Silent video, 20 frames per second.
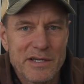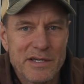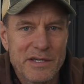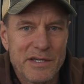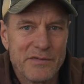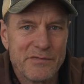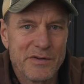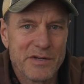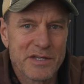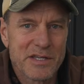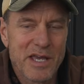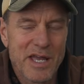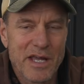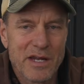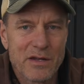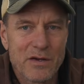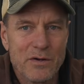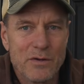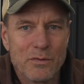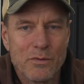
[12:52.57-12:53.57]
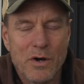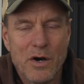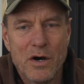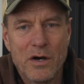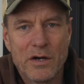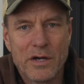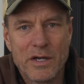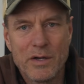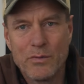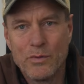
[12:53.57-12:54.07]
if it can go
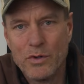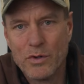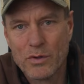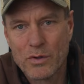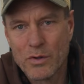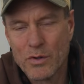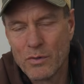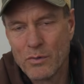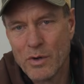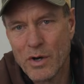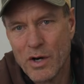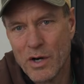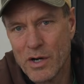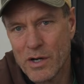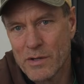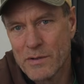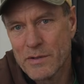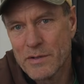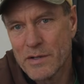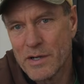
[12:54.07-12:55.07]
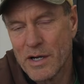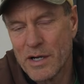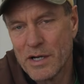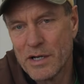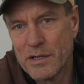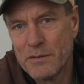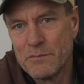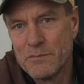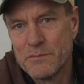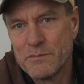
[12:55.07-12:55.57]
wrong, it will go wrong.
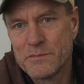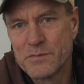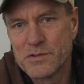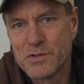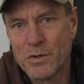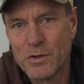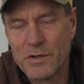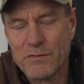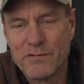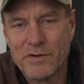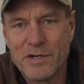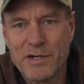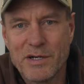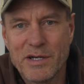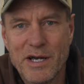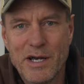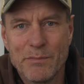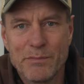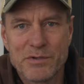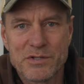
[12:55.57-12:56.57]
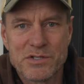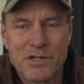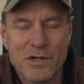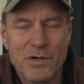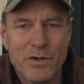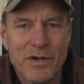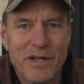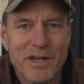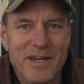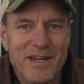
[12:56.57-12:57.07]
Sort of a
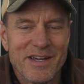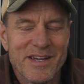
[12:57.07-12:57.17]
episode.